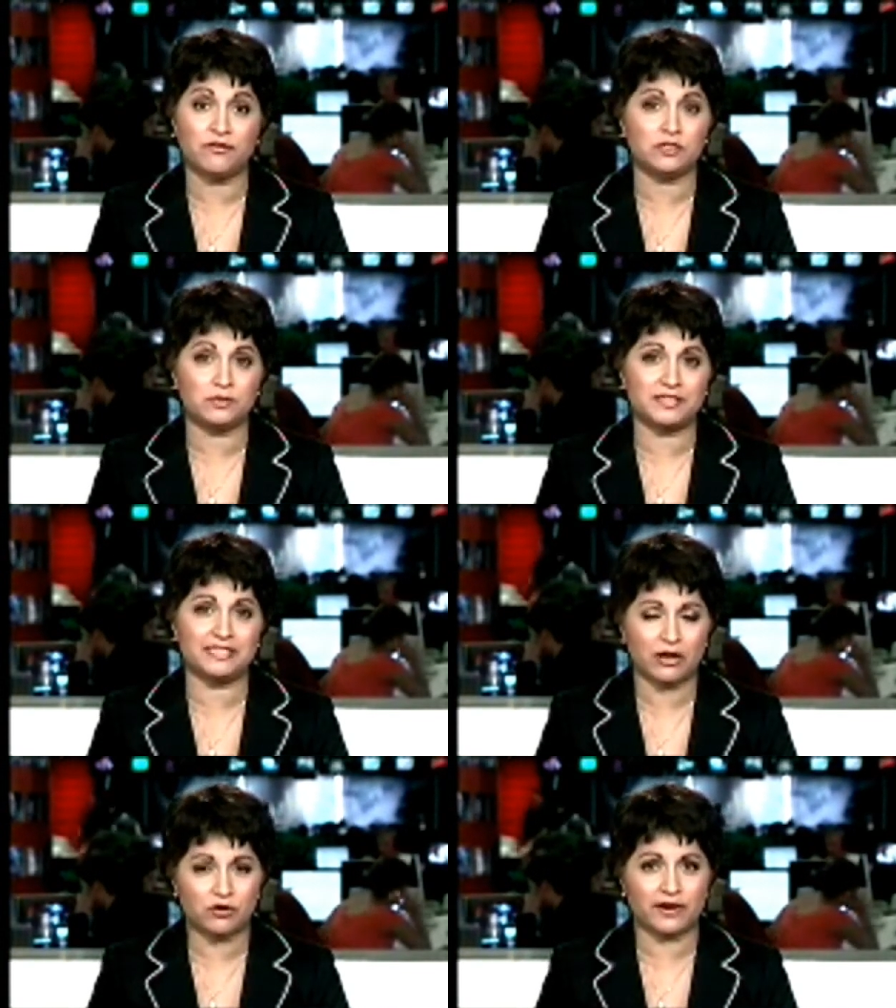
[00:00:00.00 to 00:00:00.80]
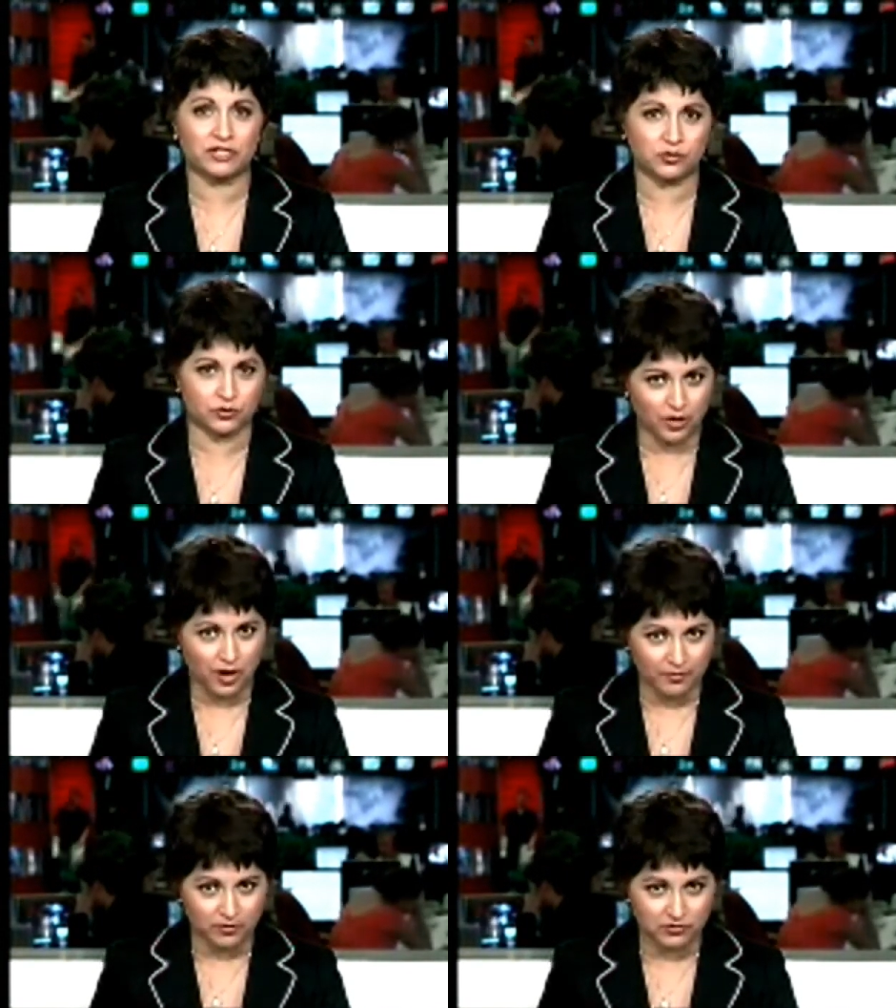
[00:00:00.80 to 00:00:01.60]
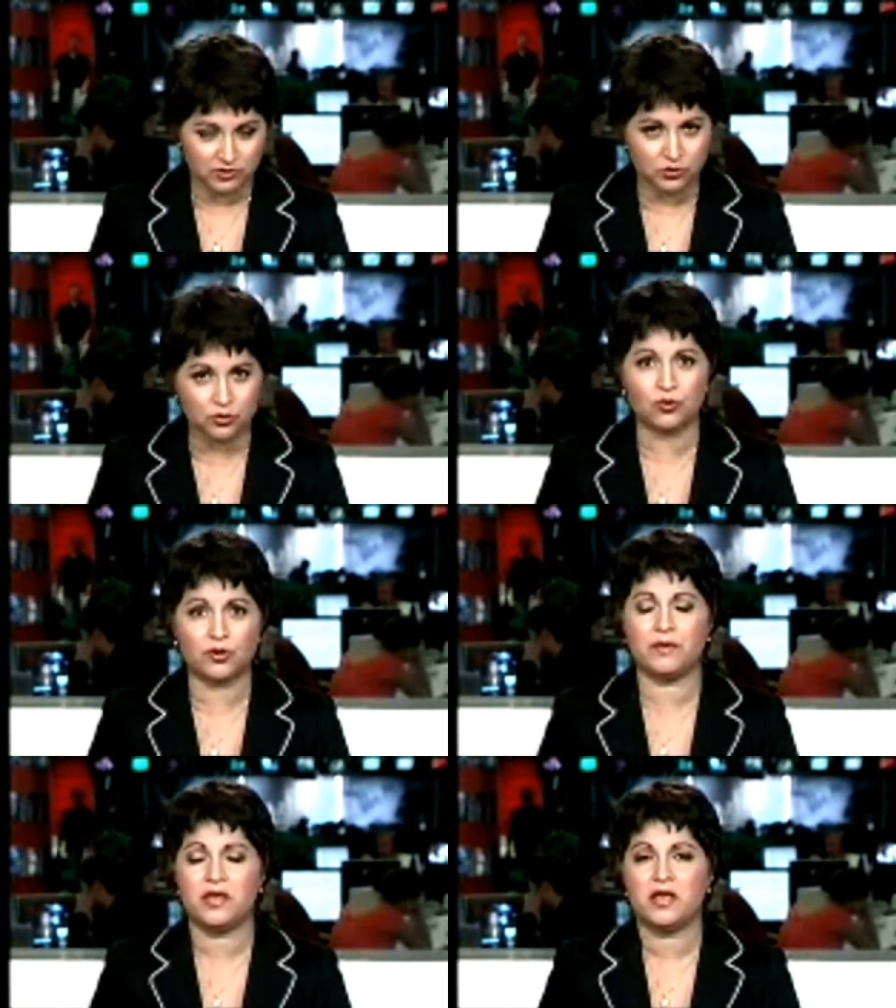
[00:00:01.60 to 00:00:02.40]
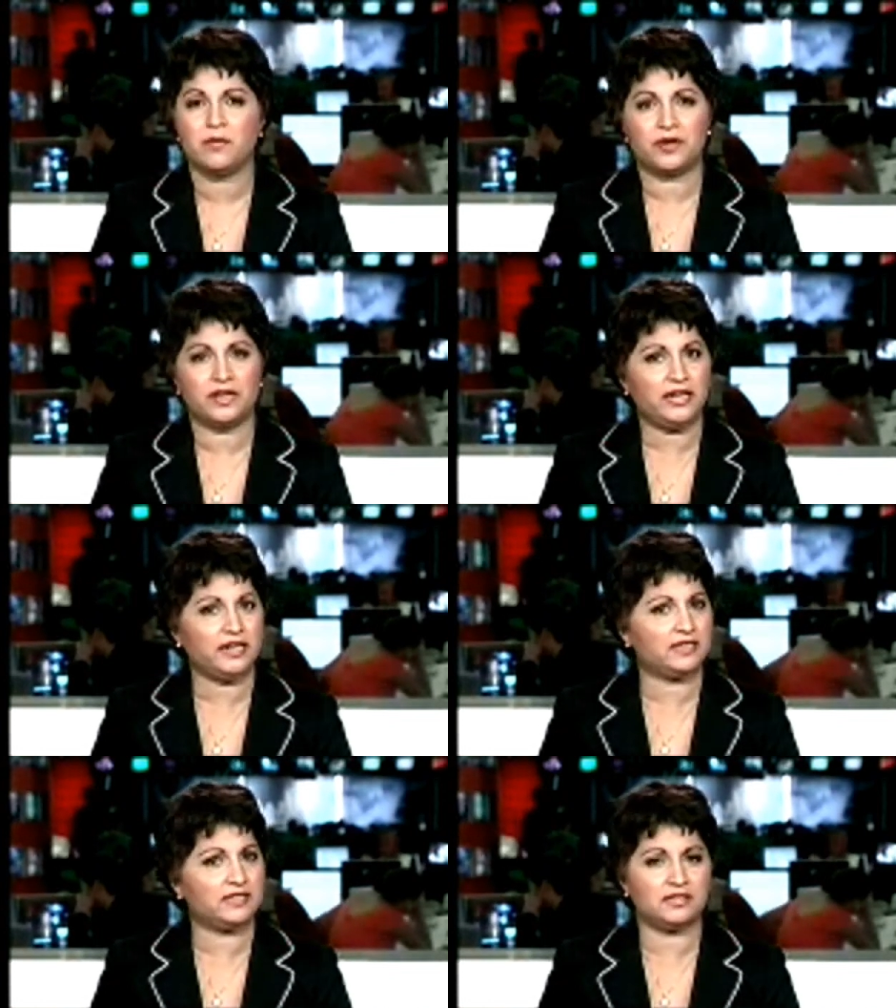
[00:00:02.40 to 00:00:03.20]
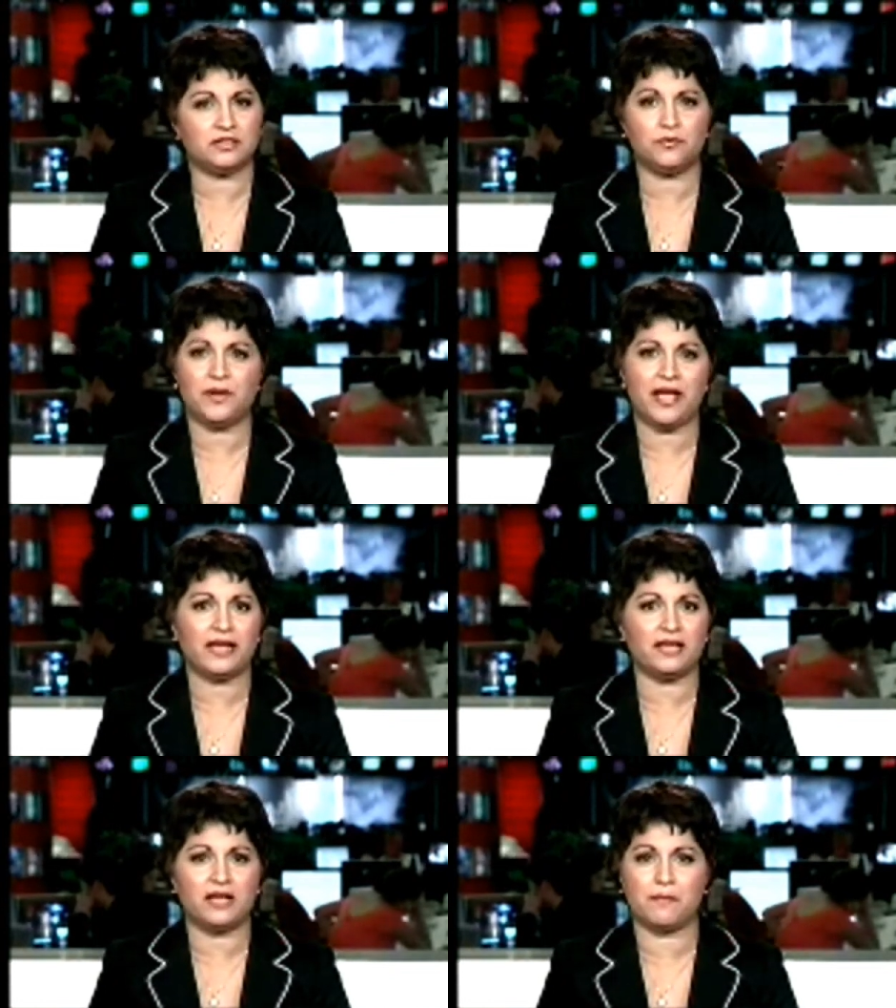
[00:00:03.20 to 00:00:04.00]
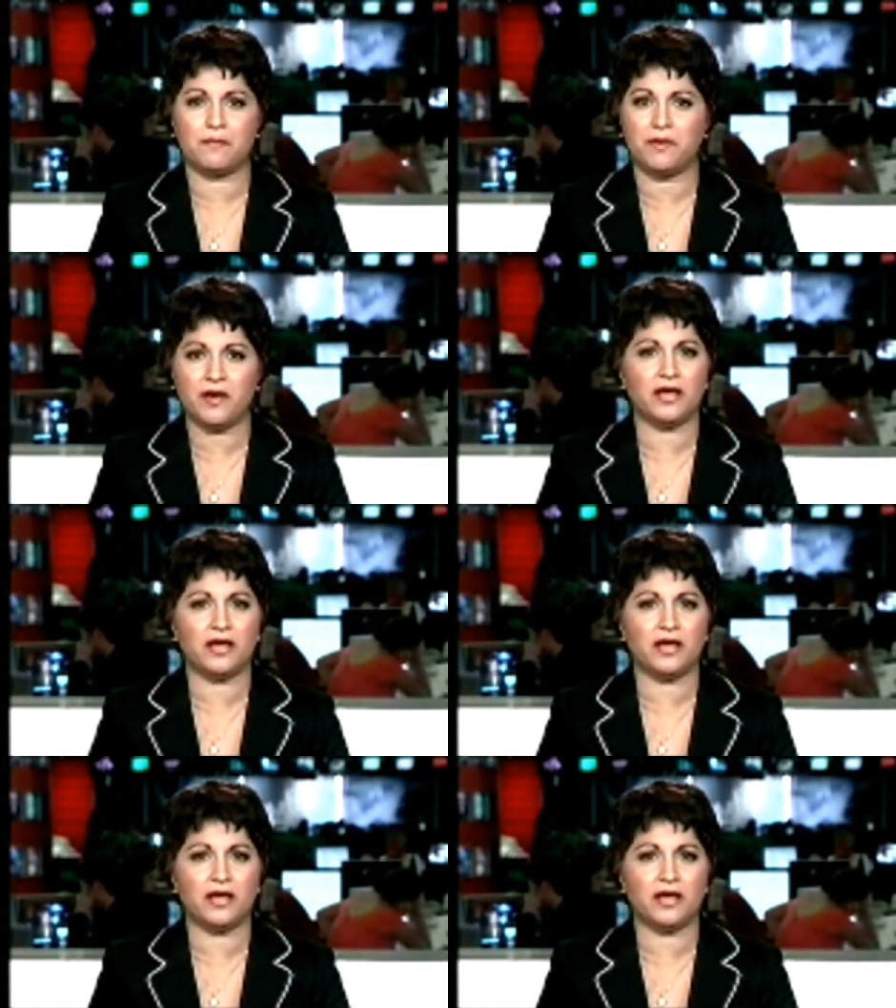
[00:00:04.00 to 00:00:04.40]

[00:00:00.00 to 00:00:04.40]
Now, a typhoon has been downgraded to a tropical storm, but it is still packing up